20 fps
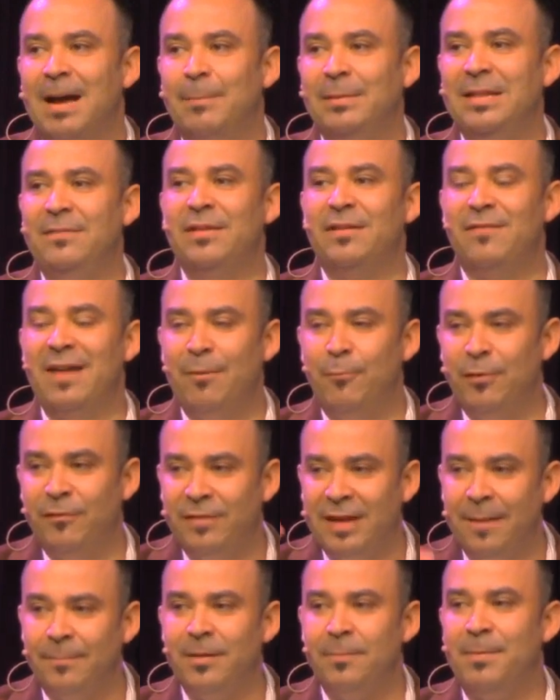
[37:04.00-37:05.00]
I believe that if I would have
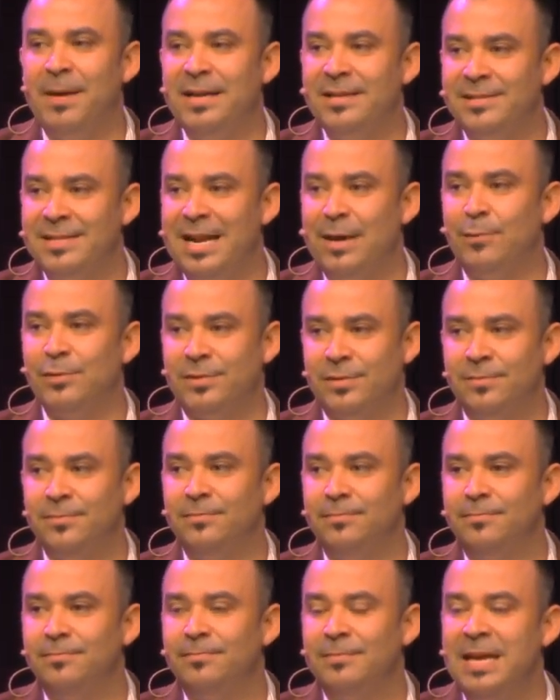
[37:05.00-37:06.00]
kept the pace that I was
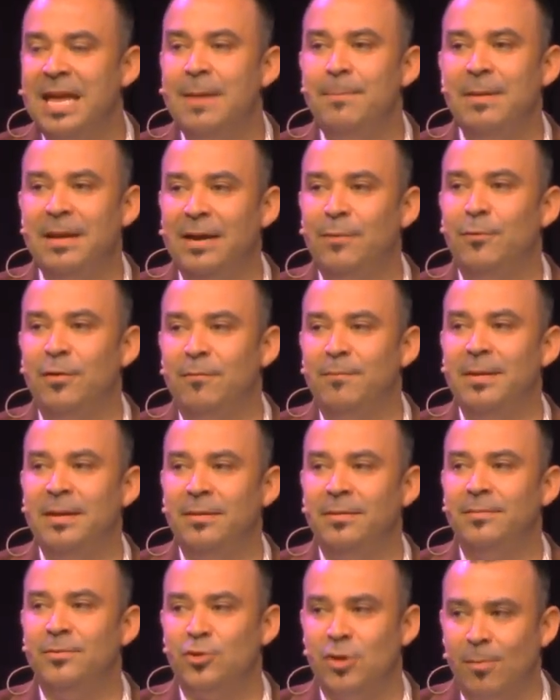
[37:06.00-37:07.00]
keeping, it would have
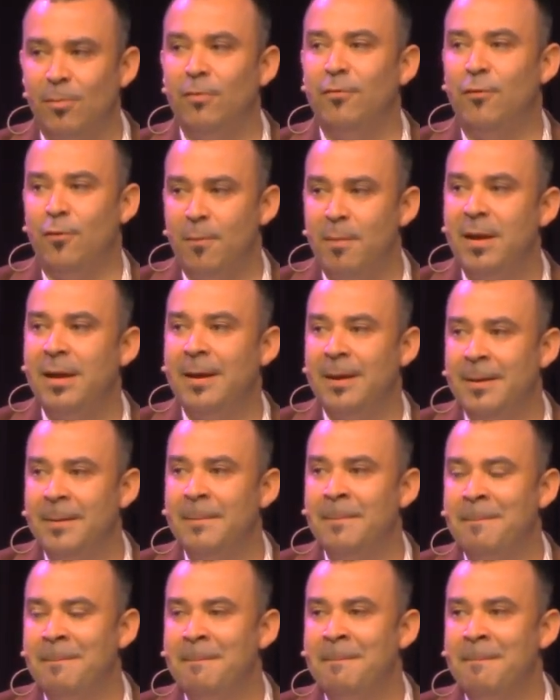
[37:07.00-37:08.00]
been trouble for me
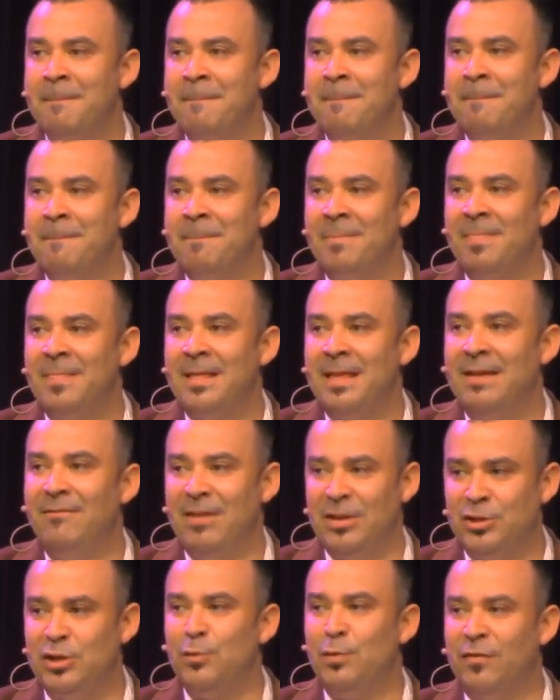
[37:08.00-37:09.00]

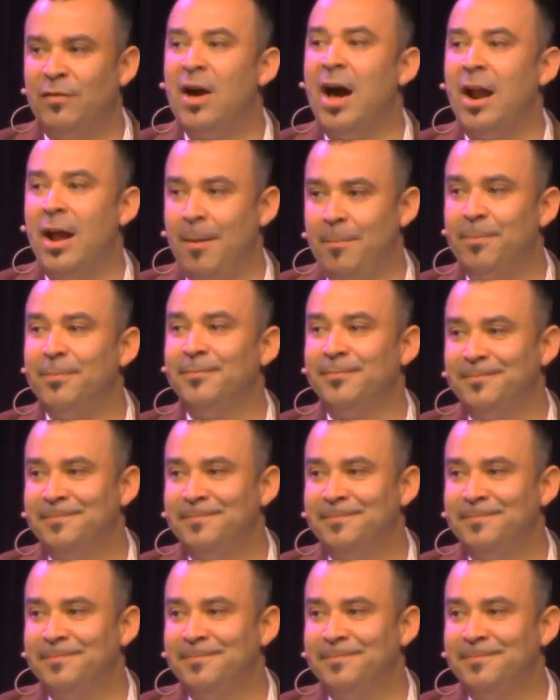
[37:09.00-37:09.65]
eventually would have caught up.